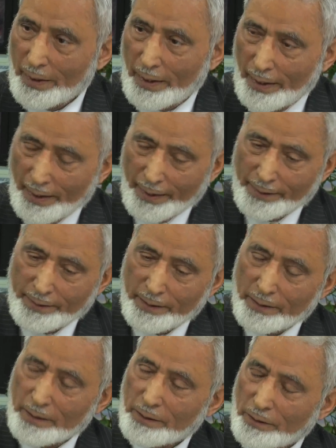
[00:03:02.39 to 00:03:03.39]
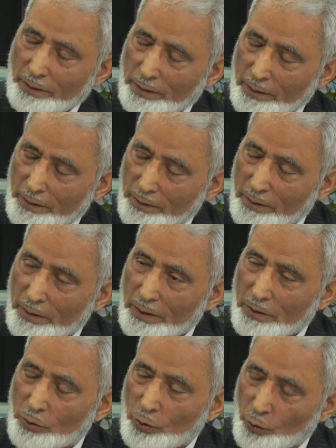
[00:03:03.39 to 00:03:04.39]
and the
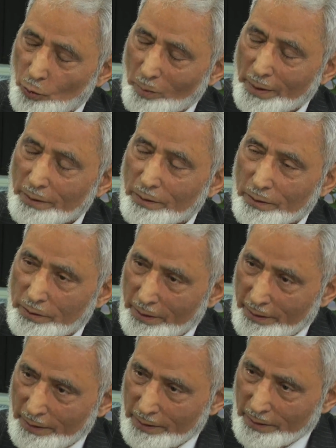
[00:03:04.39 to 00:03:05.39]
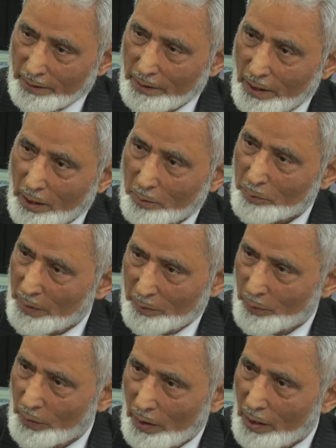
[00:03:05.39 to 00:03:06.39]
human dignity of
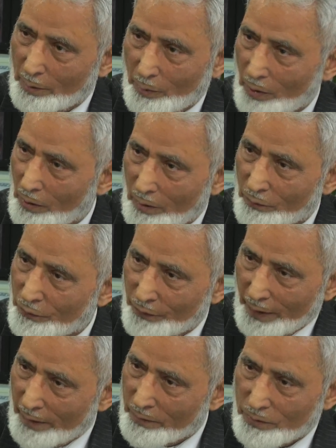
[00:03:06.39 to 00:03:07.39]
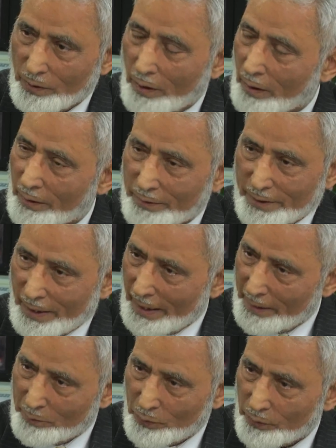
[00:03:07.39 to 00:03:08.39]
people of all faiths, all
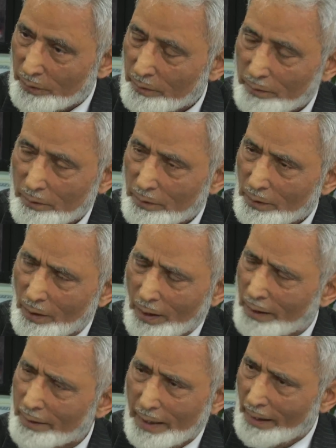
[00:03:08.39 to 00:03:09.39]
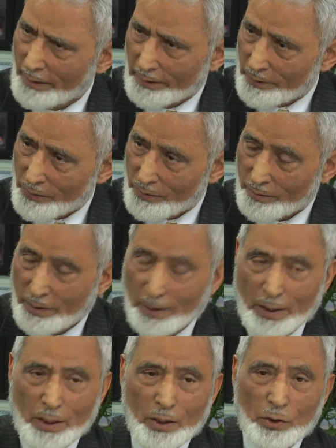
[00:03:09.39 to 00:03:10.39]
tribes, all colors.
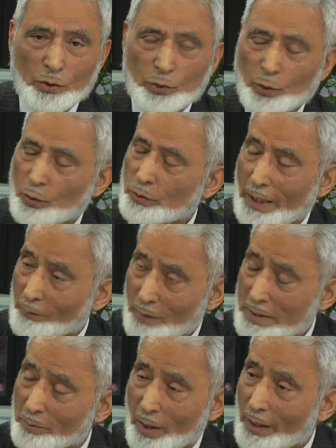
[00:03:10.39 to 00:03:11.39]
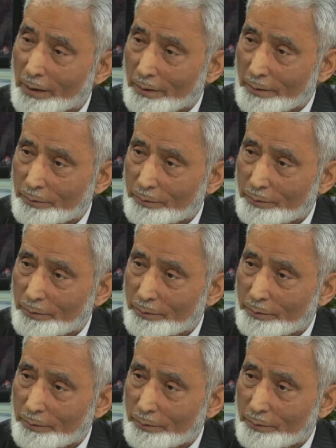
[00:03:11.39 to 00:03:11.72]
So that was the model,